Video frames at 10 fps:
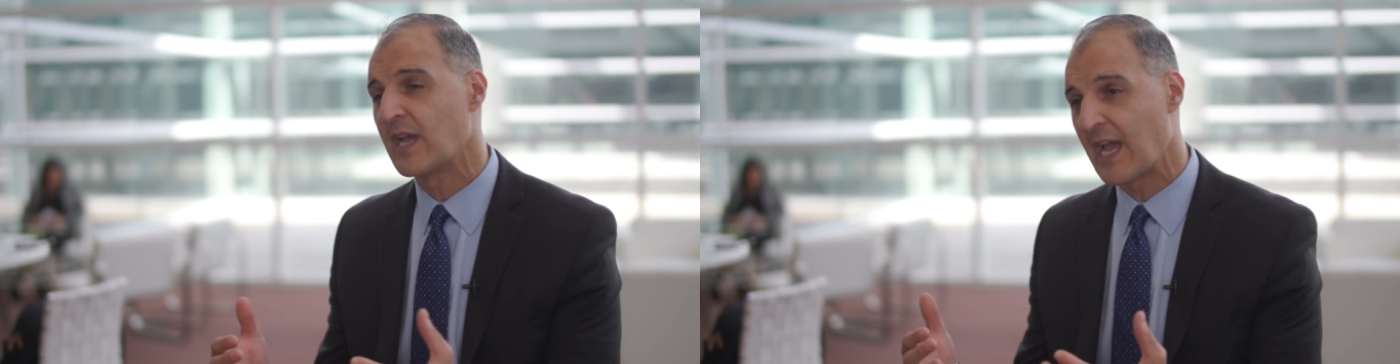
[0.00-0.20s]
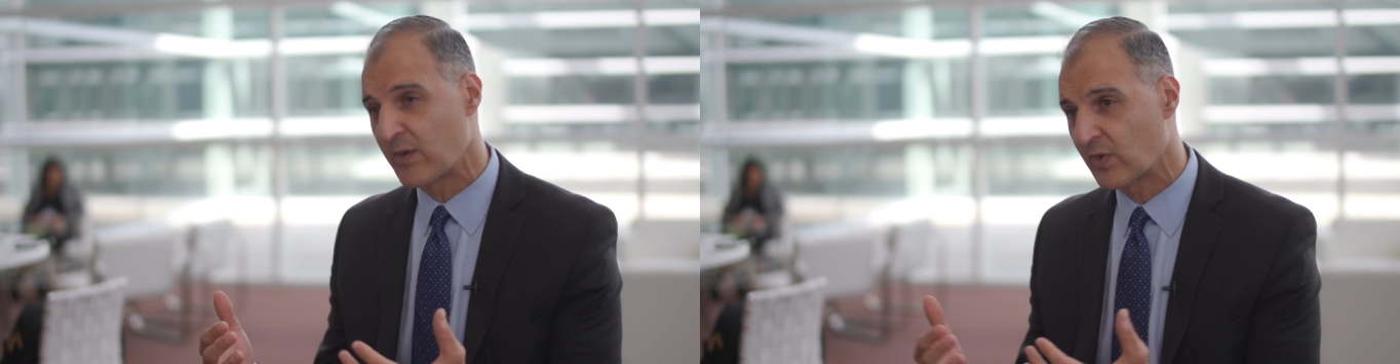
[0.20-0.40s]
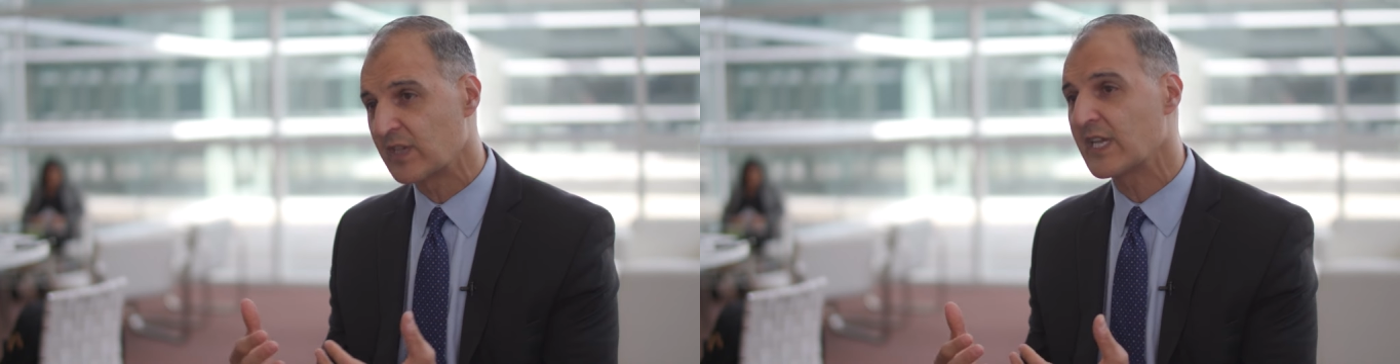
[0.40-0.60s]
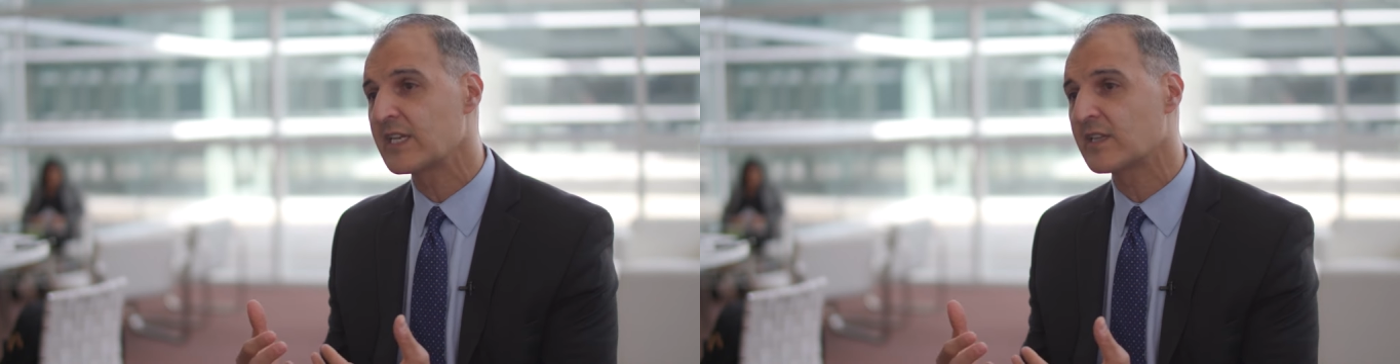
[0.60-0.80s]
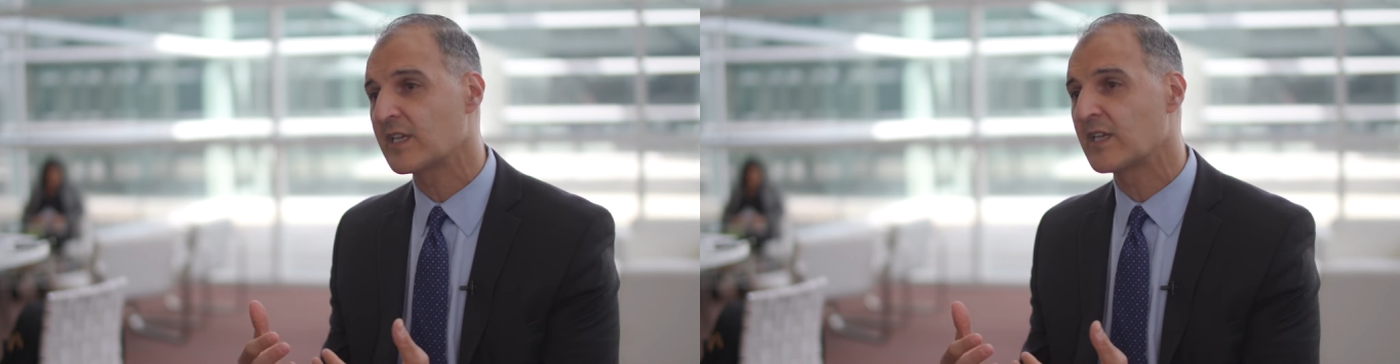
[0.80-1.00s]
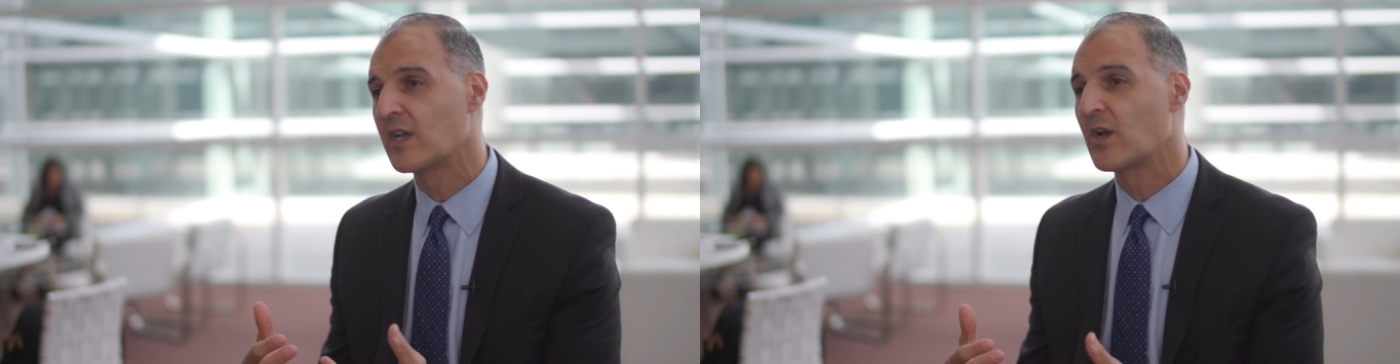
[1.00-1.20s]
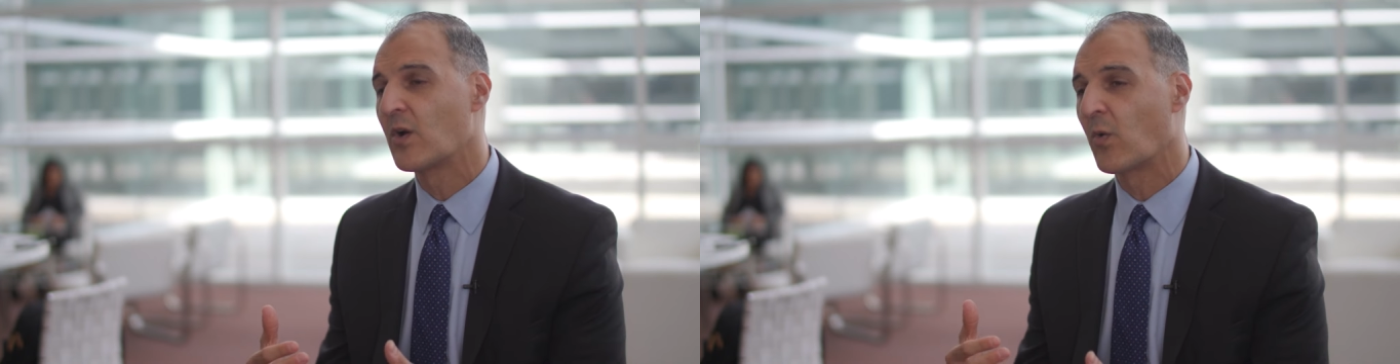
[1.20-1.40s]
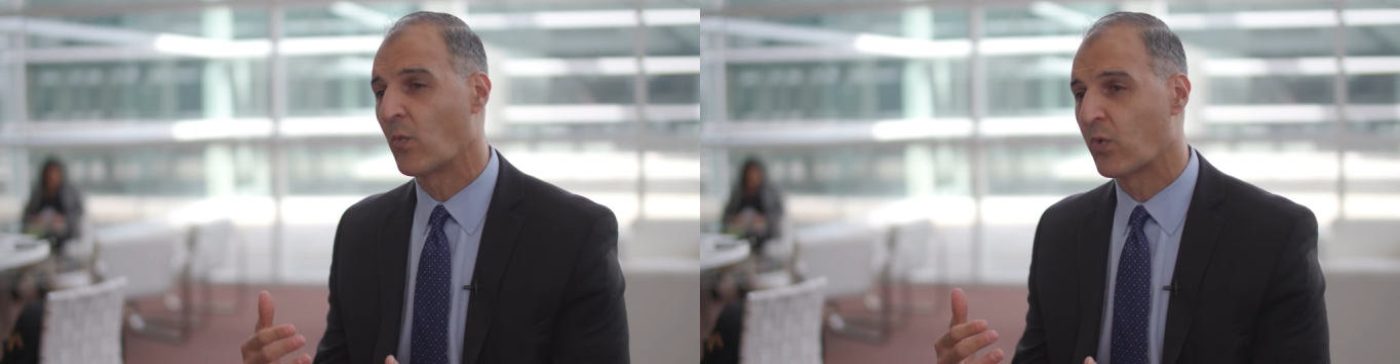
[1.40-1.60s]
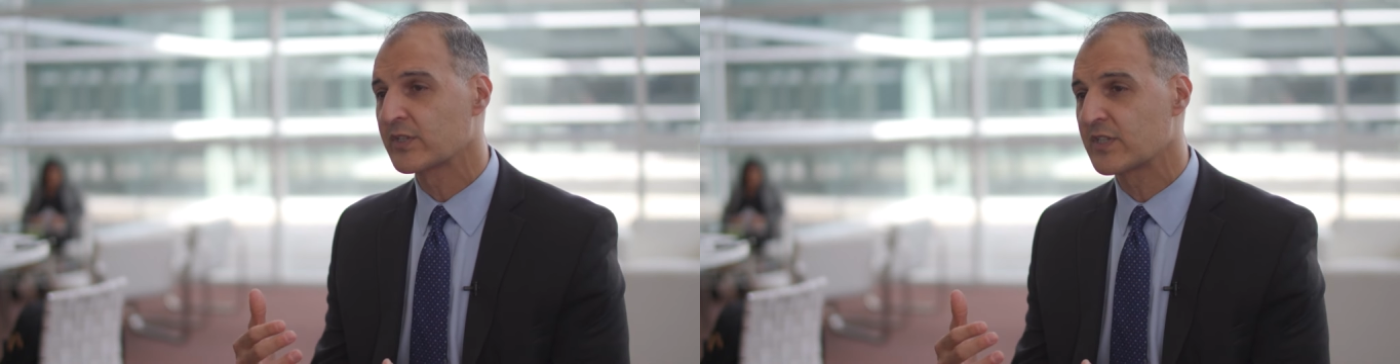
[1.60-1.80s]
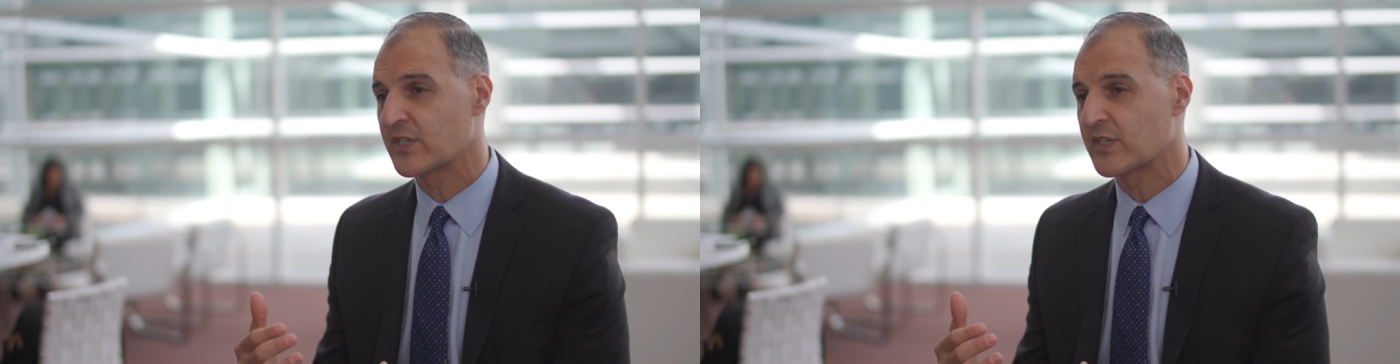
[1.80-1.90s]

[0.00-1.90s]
and relatedly, work to